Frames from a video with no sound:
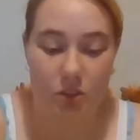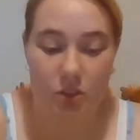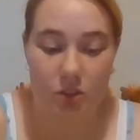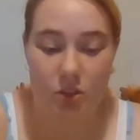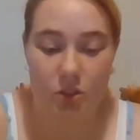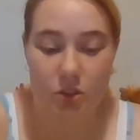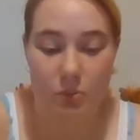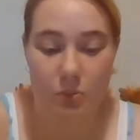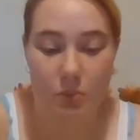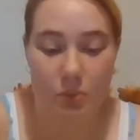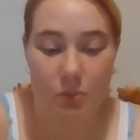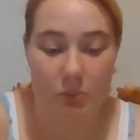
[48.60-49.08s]

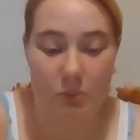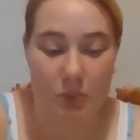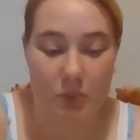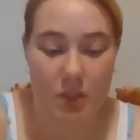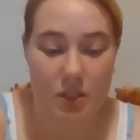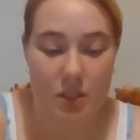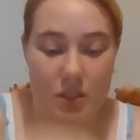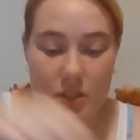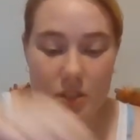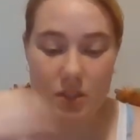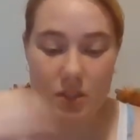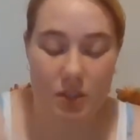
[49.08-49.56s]
Just put my
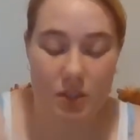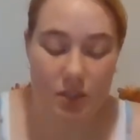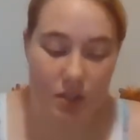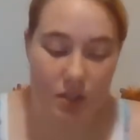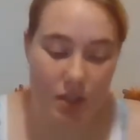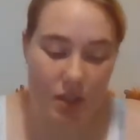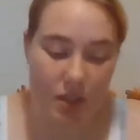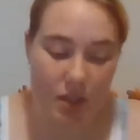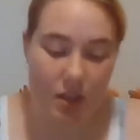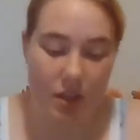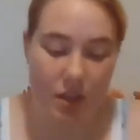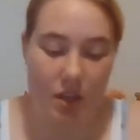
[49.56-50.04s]
scissors
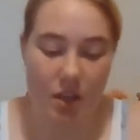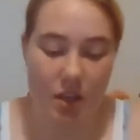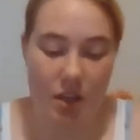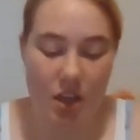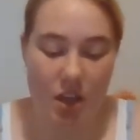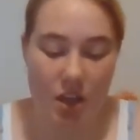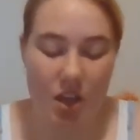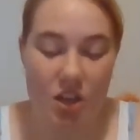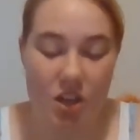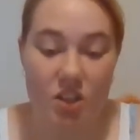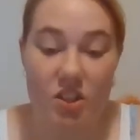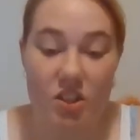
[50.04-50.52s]
there,
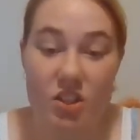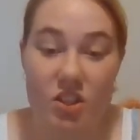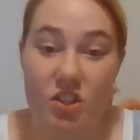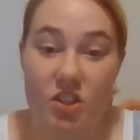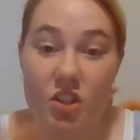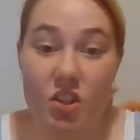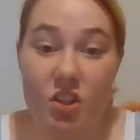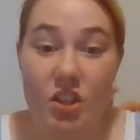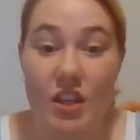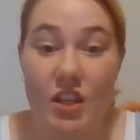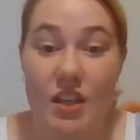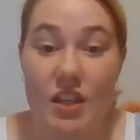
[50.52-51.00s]
just
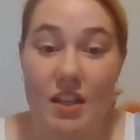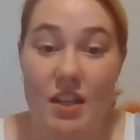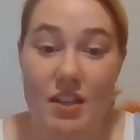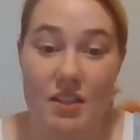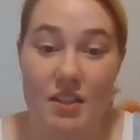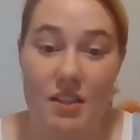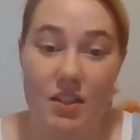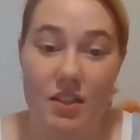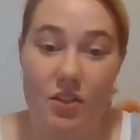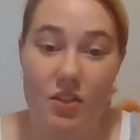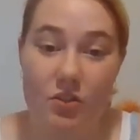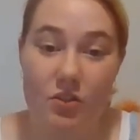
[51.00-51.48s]
so they're
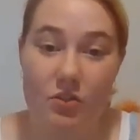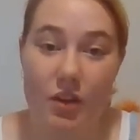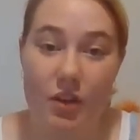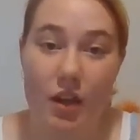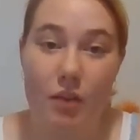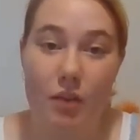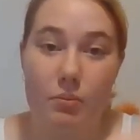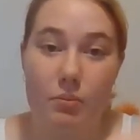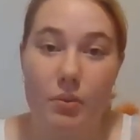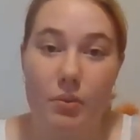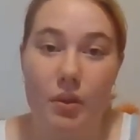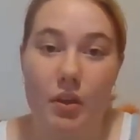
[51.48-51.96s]
easy to
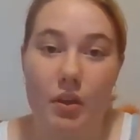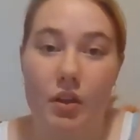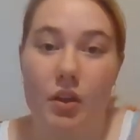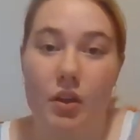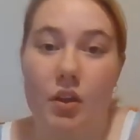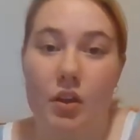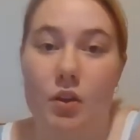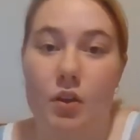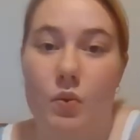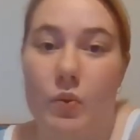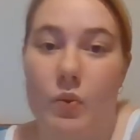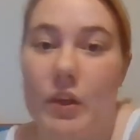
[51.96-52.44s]
grab.
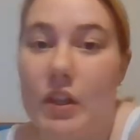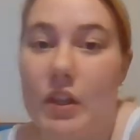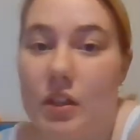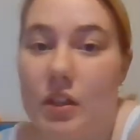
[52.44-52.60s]
We